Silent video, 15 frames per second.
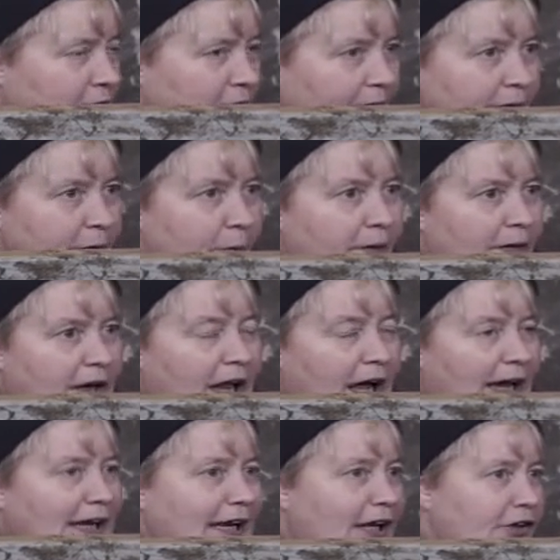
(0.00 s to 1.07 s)
And the
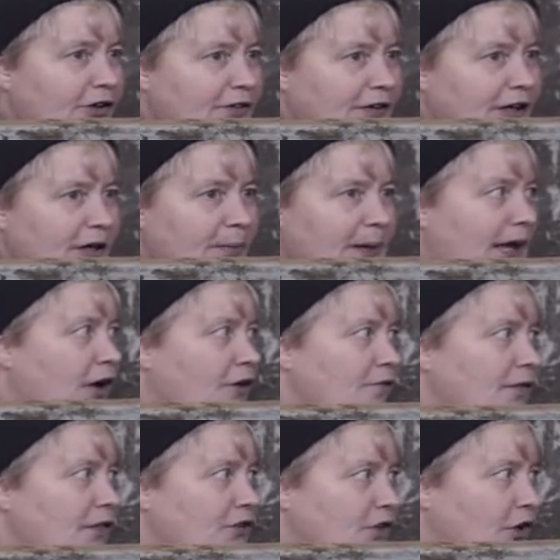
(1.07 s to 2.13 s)
likelihood of her coming
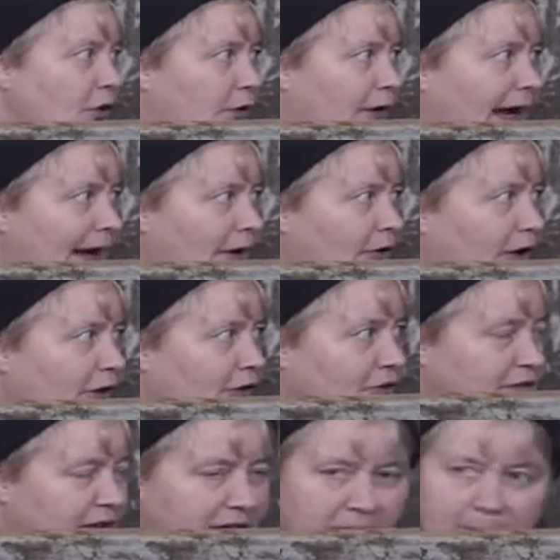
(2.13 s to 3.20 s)
over the door and out
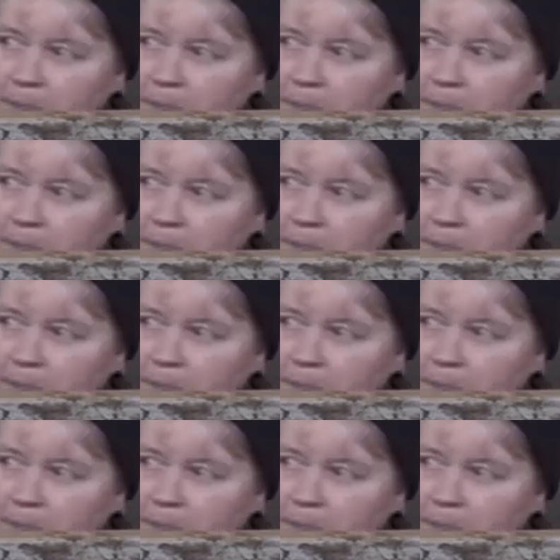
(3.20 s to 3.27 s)
across is